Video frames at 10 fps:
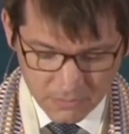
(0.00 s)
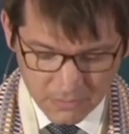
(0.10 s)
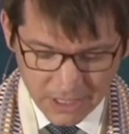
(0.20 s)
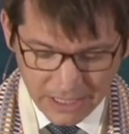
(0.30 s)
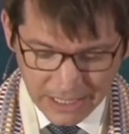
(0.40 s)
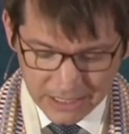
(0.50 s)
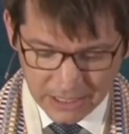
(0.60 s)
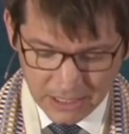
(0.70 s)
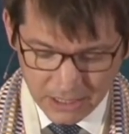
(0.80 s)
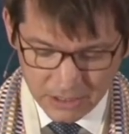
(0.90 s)
It
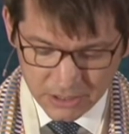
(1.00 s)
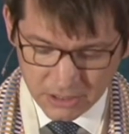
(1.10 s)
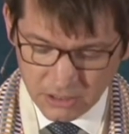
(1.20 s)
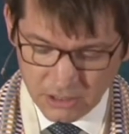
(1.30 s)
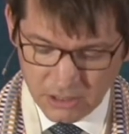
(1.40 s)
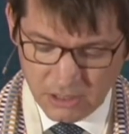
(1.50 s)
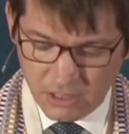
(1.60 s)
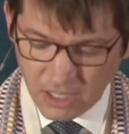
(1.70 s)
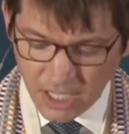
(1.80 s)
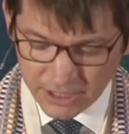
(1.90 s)
is
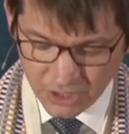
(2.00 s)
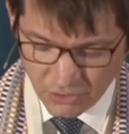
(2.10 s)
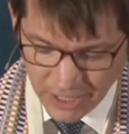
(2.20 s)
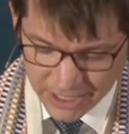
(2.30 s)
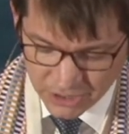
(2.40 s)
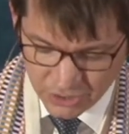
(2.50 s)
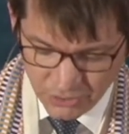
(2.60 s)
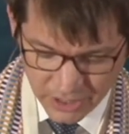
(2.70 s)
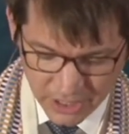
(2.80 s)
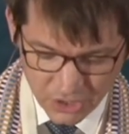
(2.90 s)
not correct to
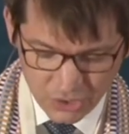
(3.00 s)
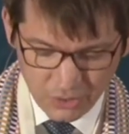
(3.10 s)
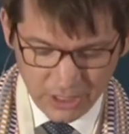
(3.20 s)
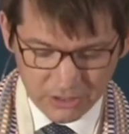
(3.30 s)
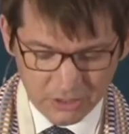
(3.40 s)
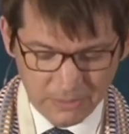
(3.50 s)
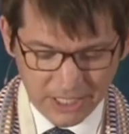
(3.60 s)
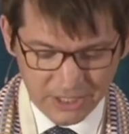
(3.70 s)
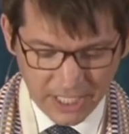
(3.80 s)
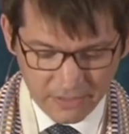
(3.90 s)
think Judaism
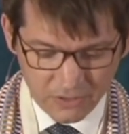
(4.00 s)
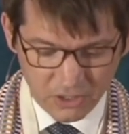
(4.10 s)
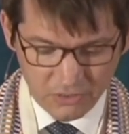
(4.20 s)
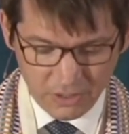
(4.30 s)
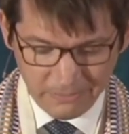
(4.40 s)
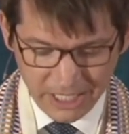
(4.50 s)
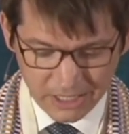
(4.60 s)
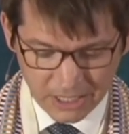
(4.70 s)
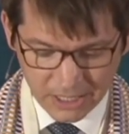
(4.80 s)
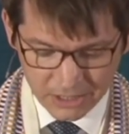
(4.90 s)
has ever remained
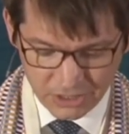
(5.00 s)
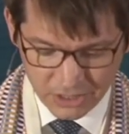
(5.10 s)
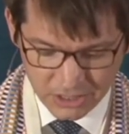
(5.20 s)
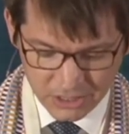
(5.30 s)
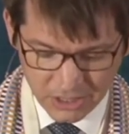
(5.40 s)
constant.